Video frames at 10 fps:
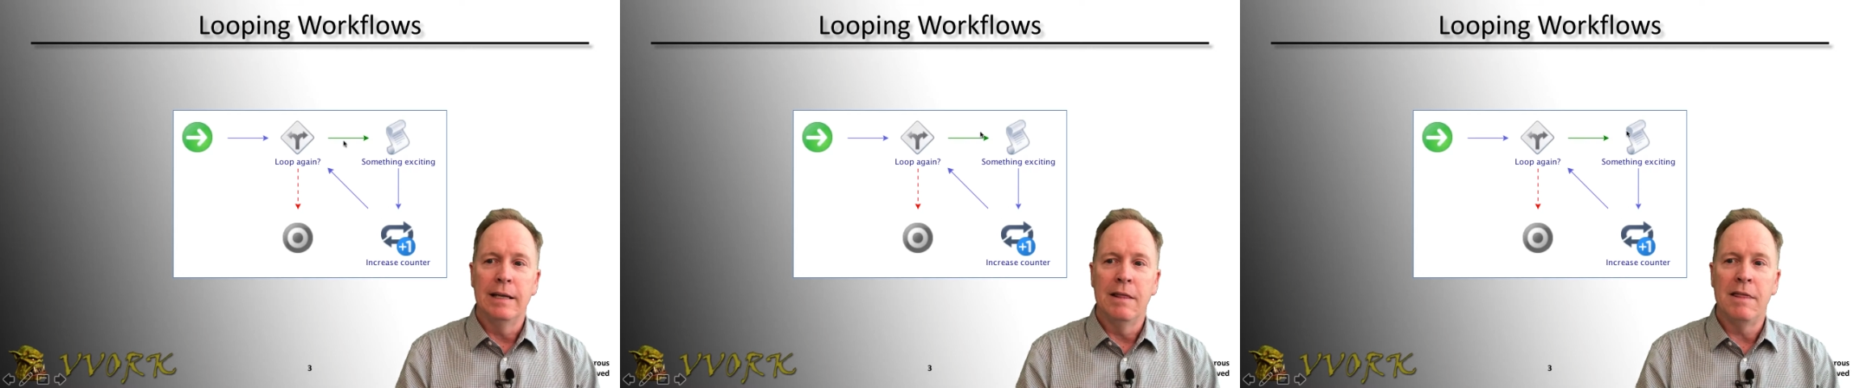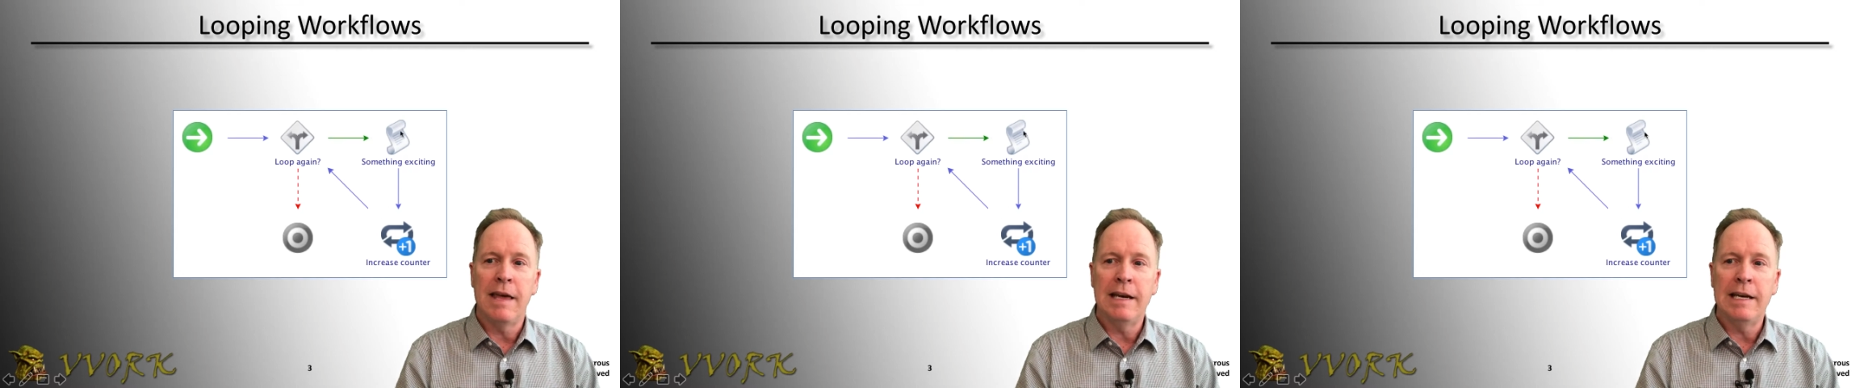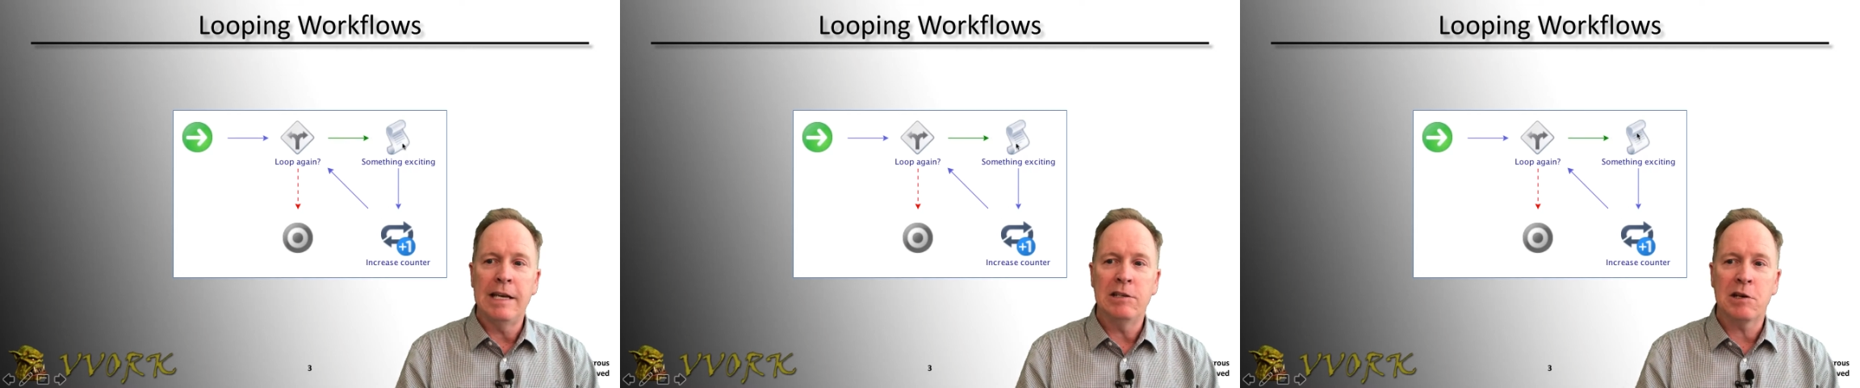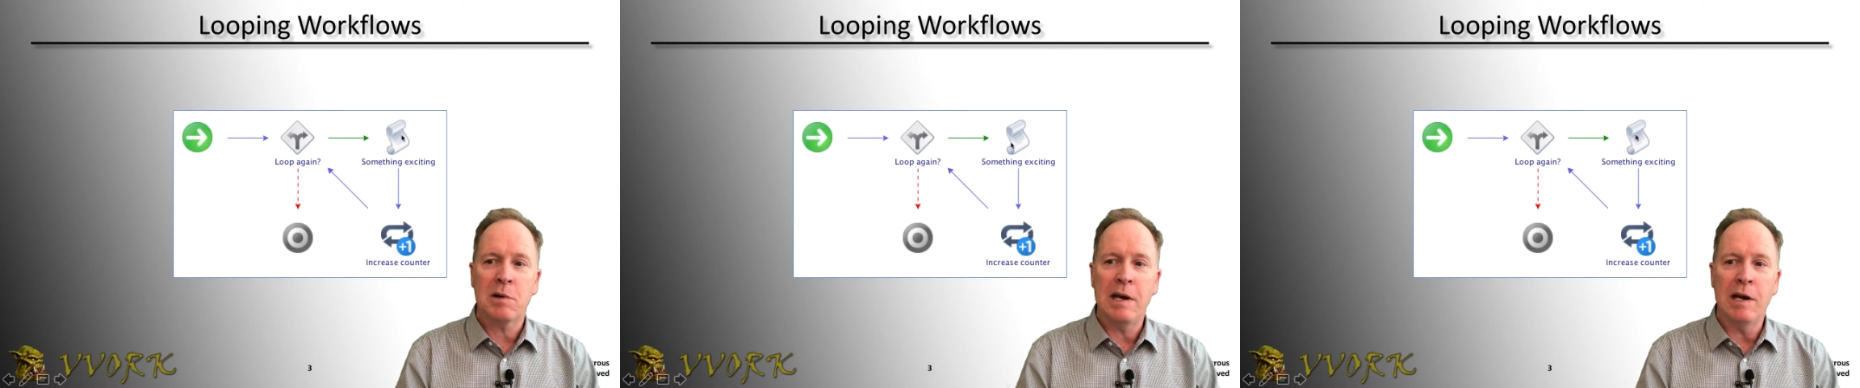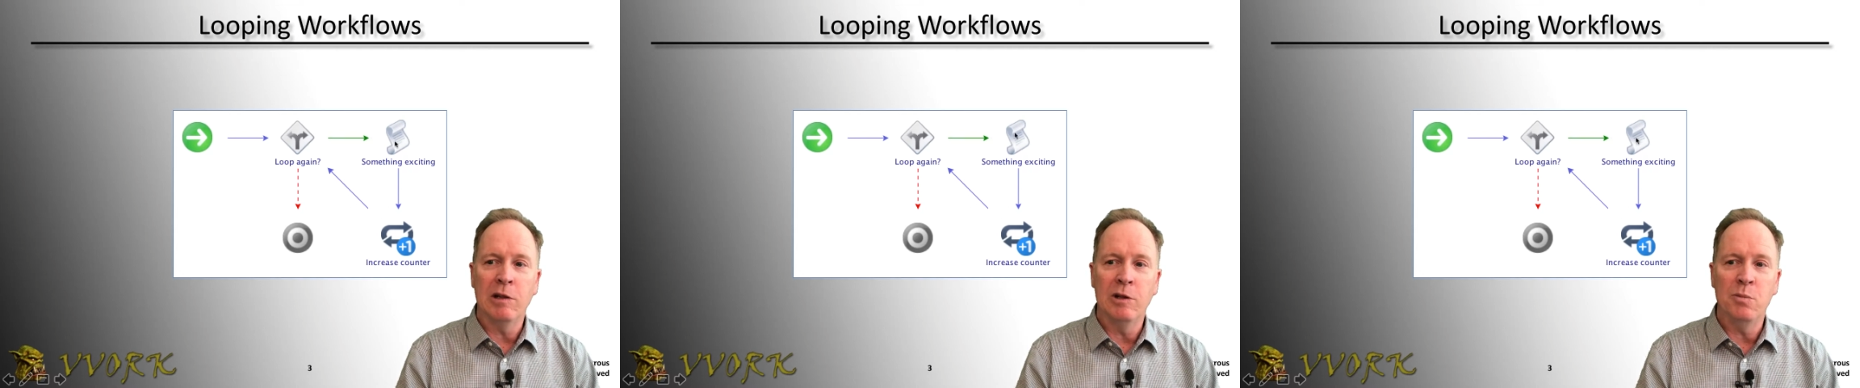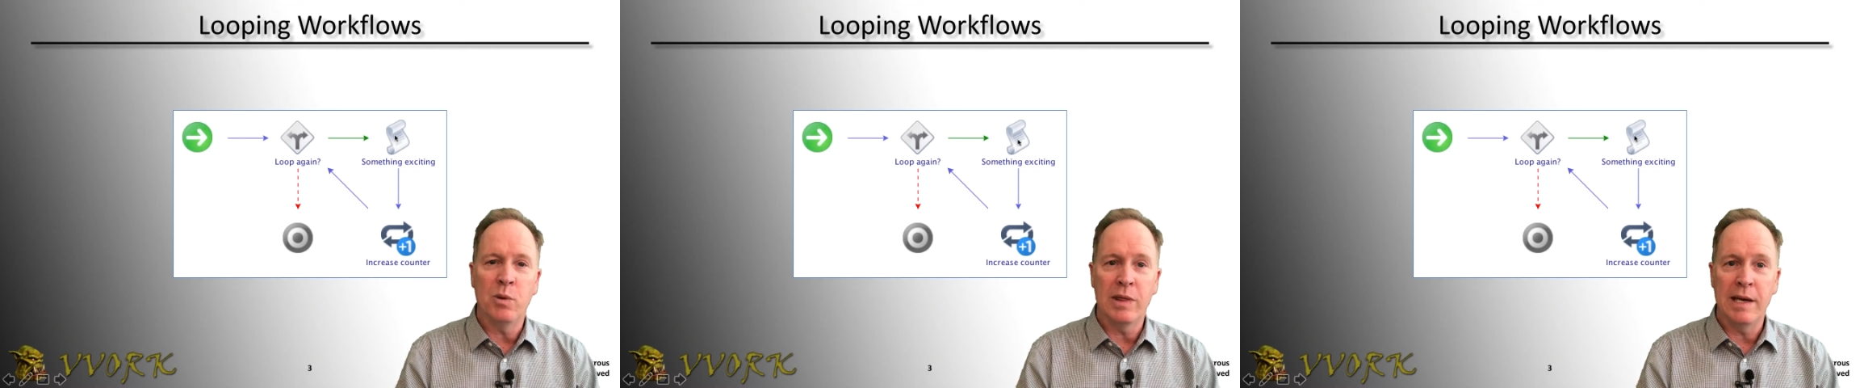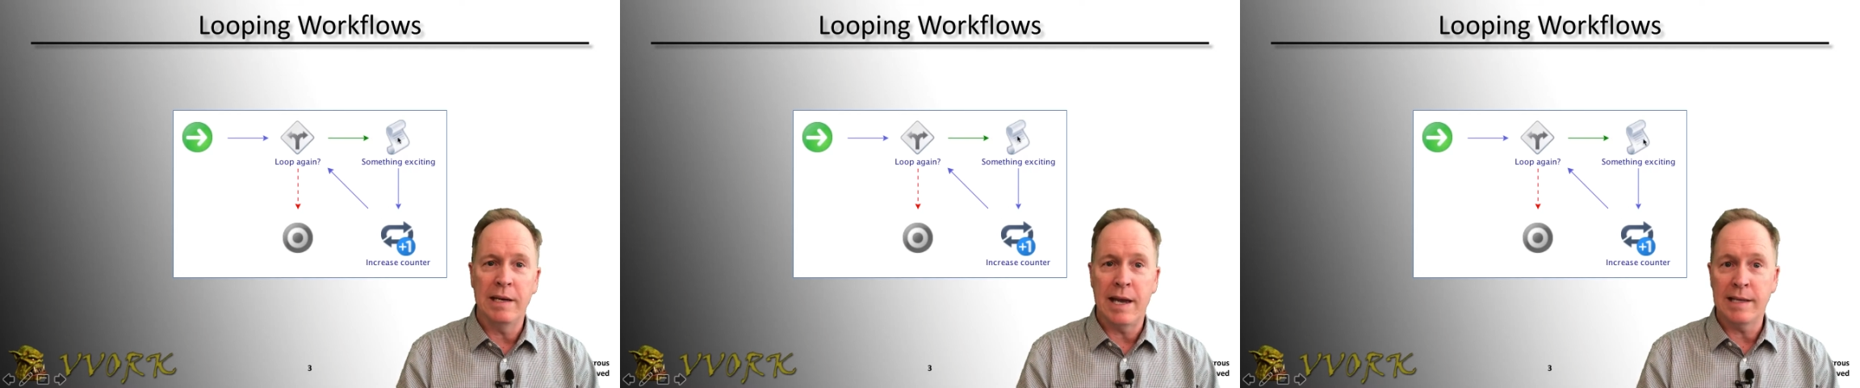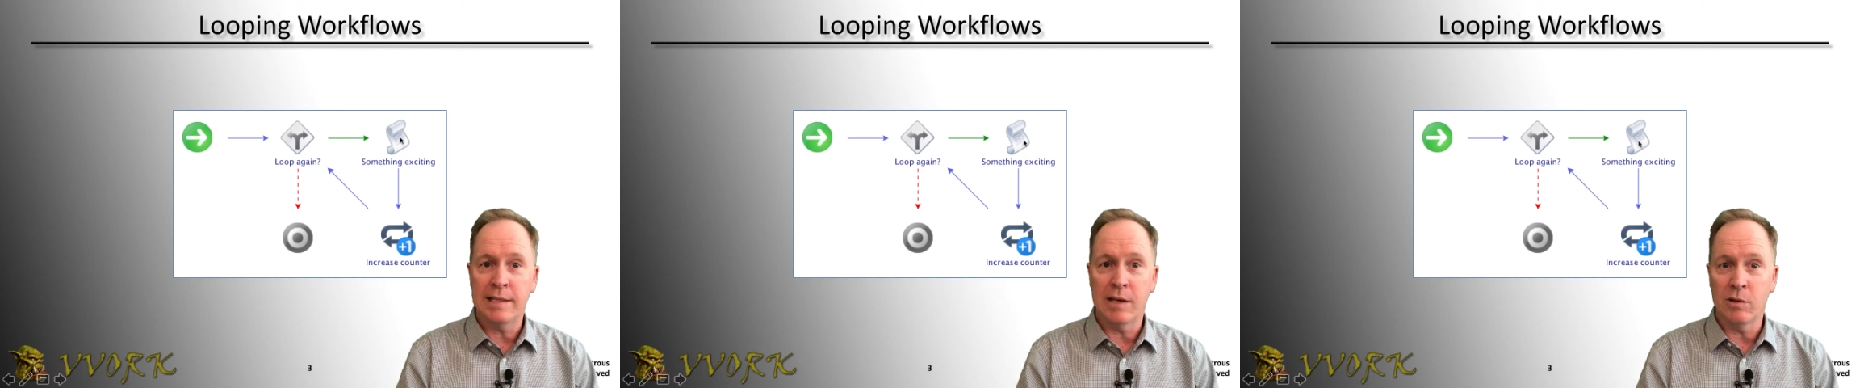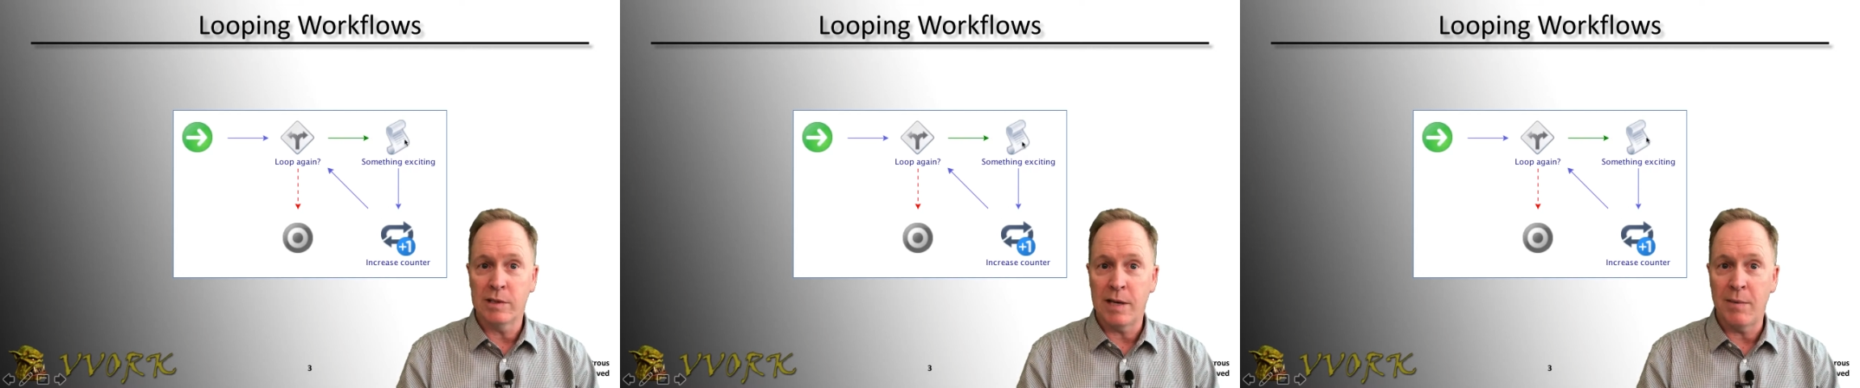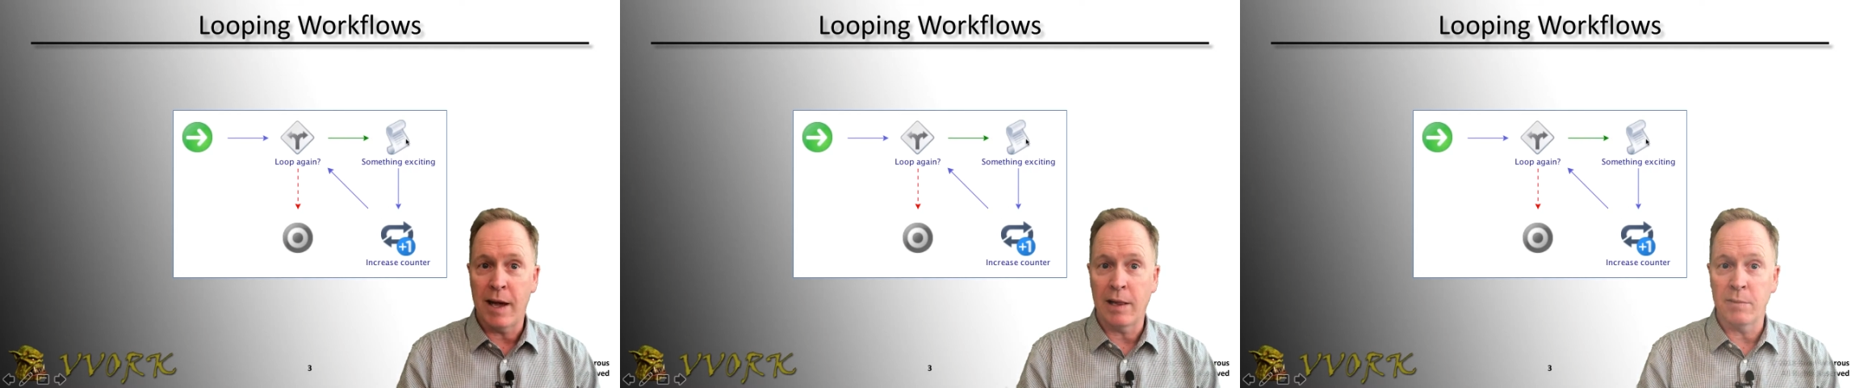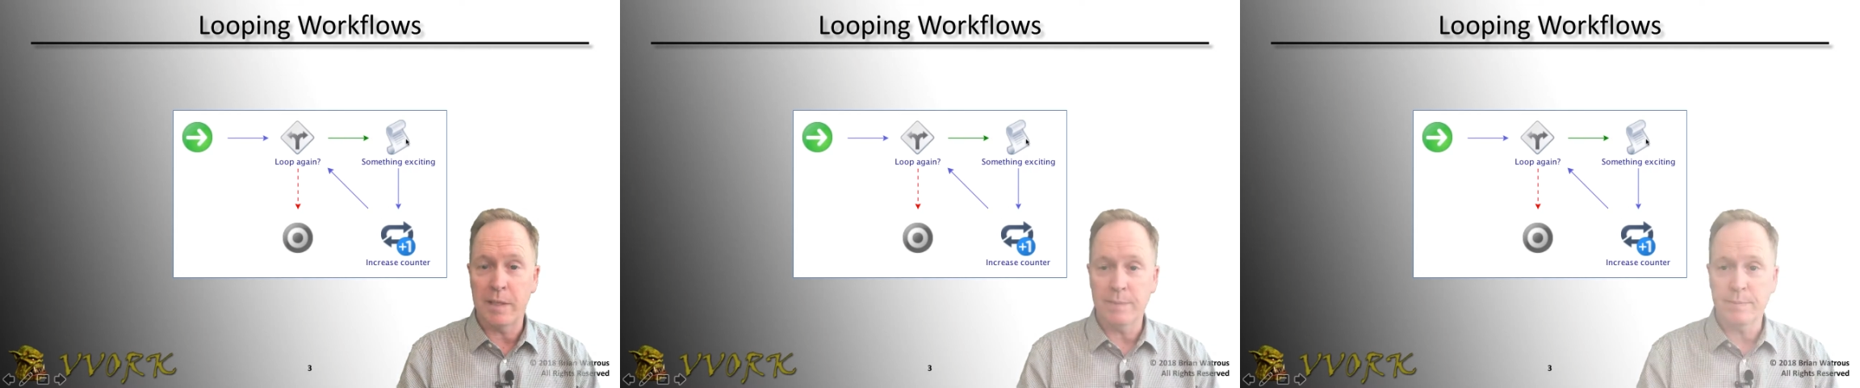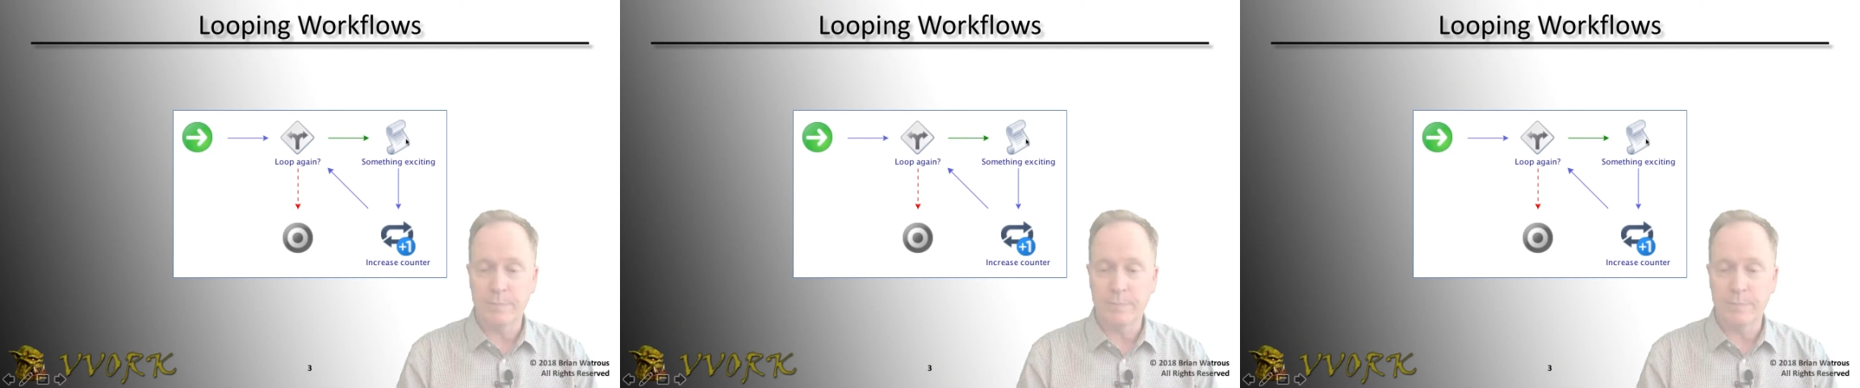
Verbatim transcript: than it is to create a loop within a single schema element.